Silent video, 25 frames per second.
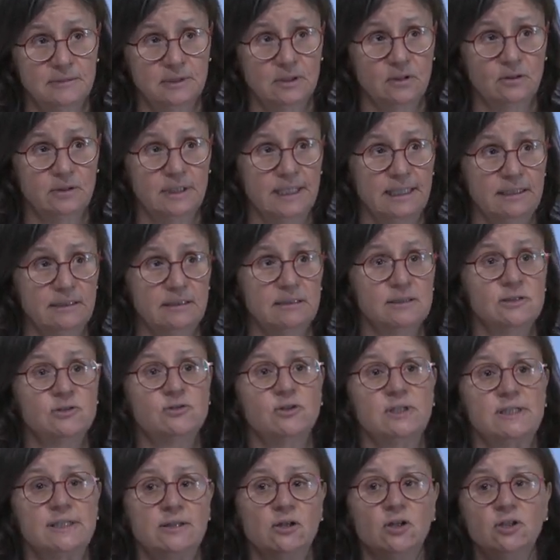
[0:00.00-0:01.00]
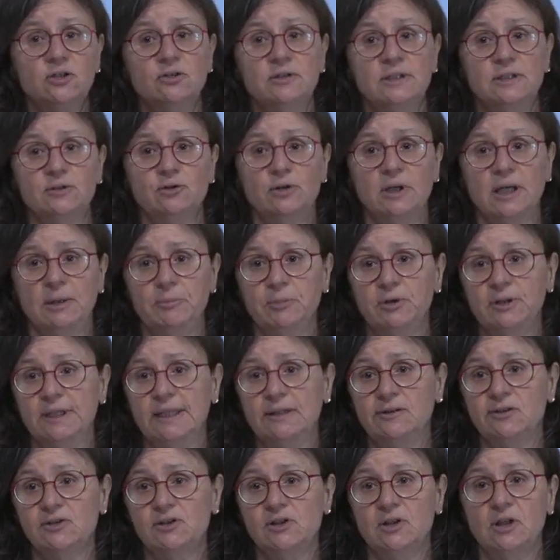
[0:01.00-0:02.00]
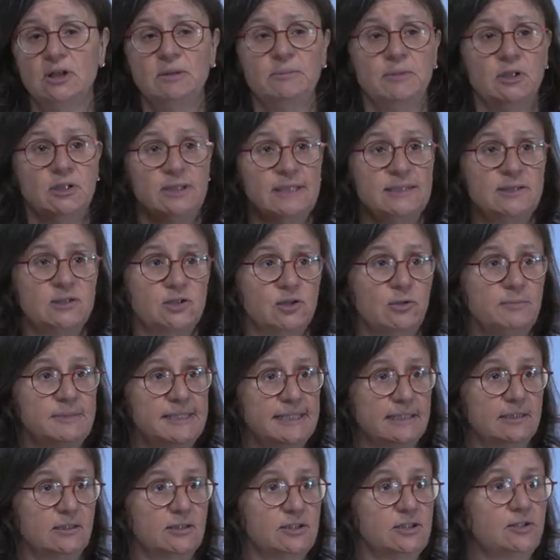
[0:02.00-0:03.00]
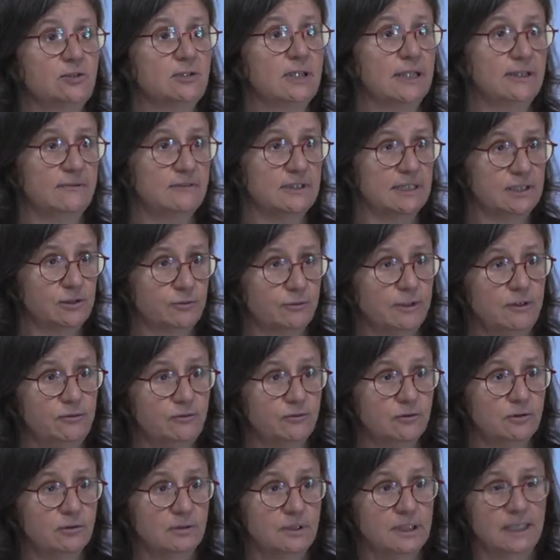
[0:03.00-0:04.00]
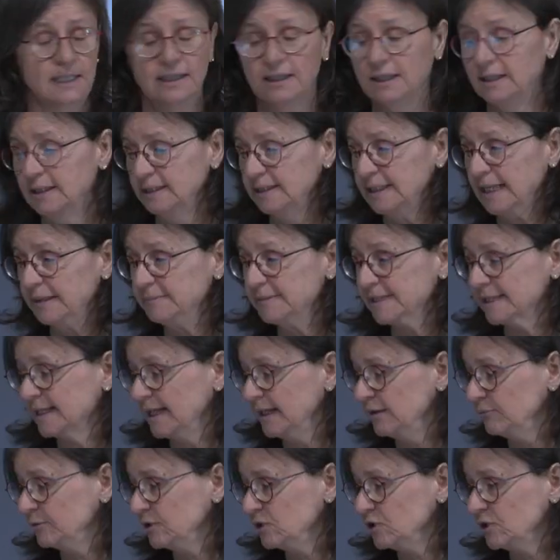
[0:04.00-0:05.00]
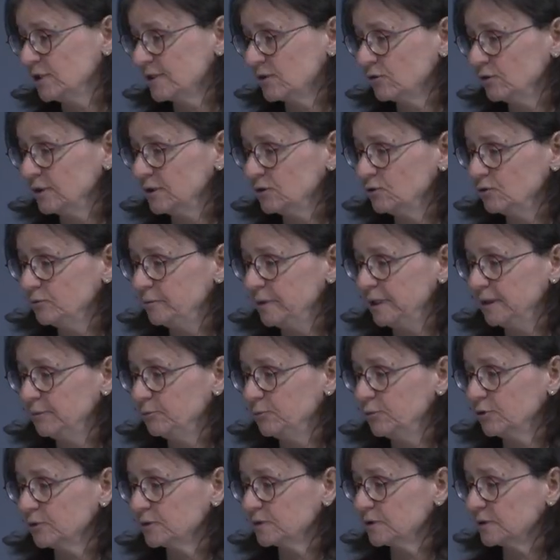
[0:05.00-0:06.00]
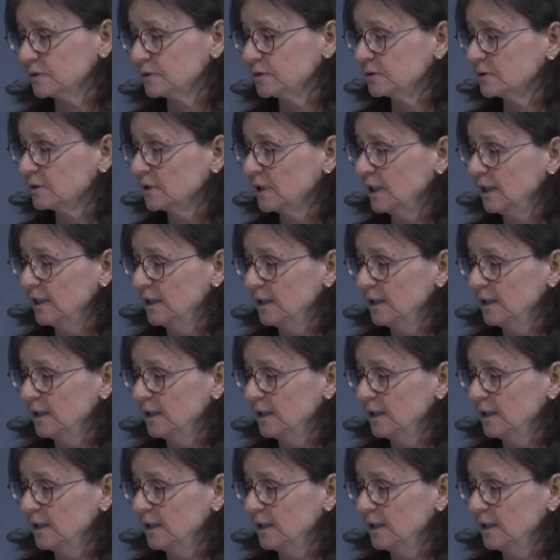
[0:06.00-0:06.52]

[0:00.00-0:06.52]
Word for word: Okay, so it's not going to happen in the sun, but in some stars you have this free-fall timescale, which is going to be important.